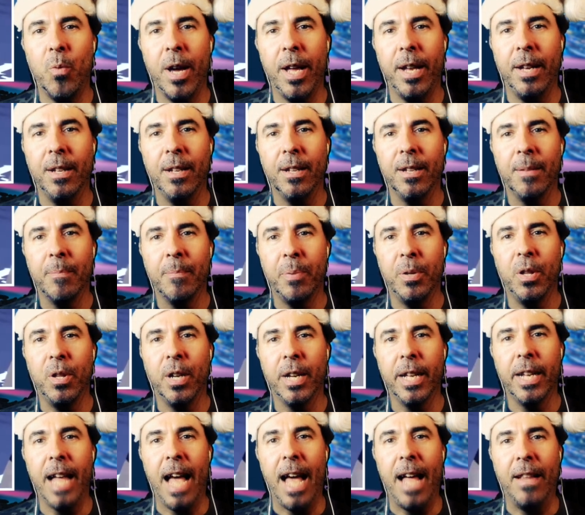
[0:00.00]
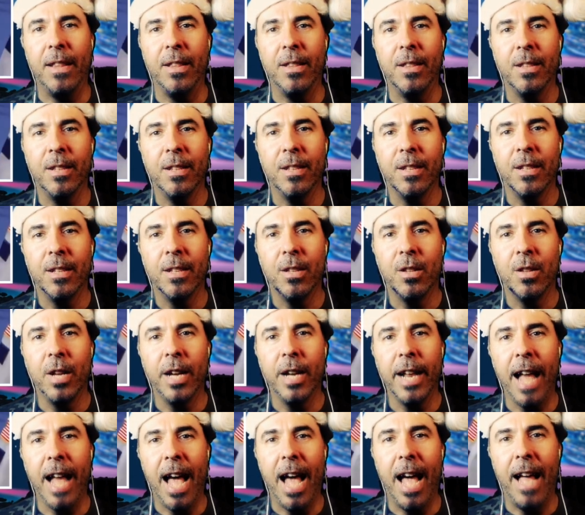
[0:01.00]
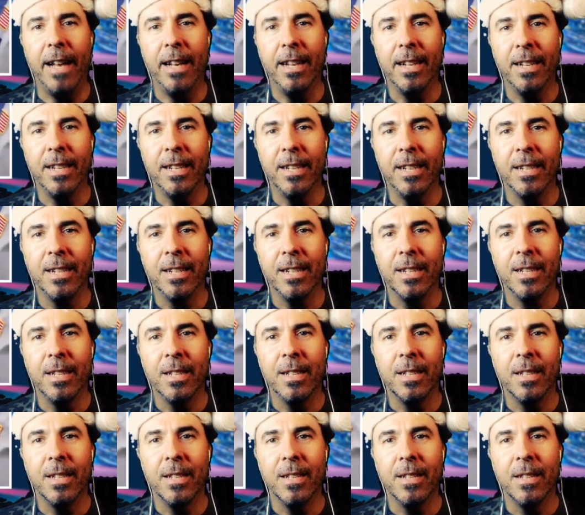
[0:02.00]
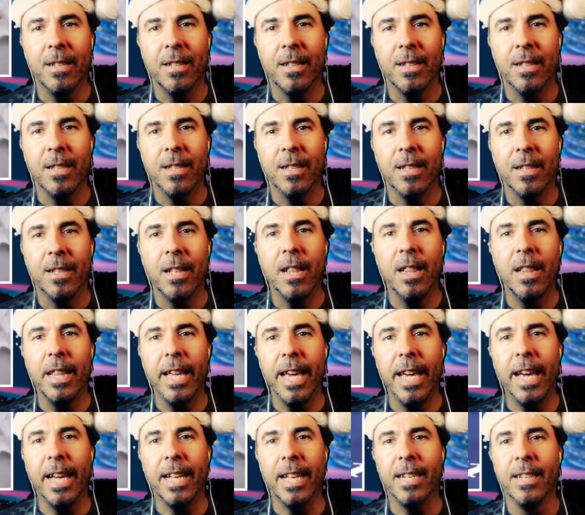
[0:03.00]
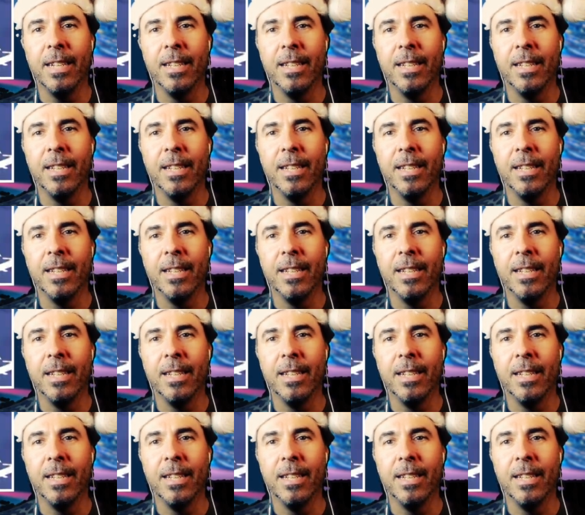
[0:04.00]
win. But look at that. Look at that. Clean.